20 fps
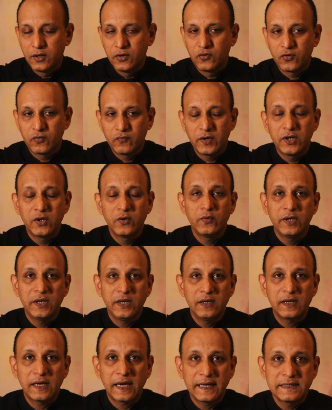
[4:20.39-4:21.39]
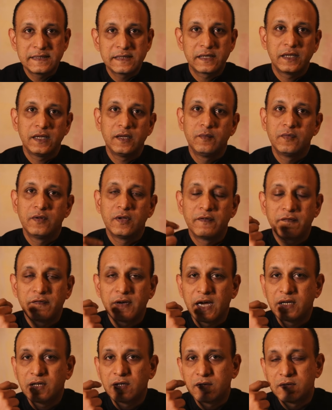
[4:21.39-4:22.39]
So when you eat ice cream,
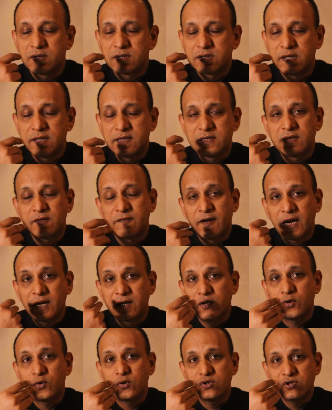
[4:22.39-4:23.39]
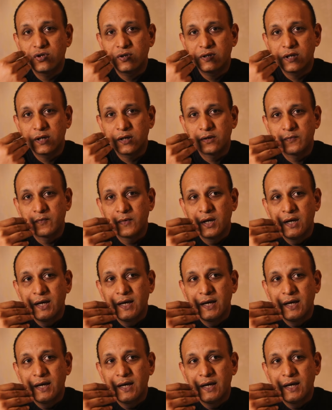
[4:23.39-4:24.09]
since the fat coats your tongue,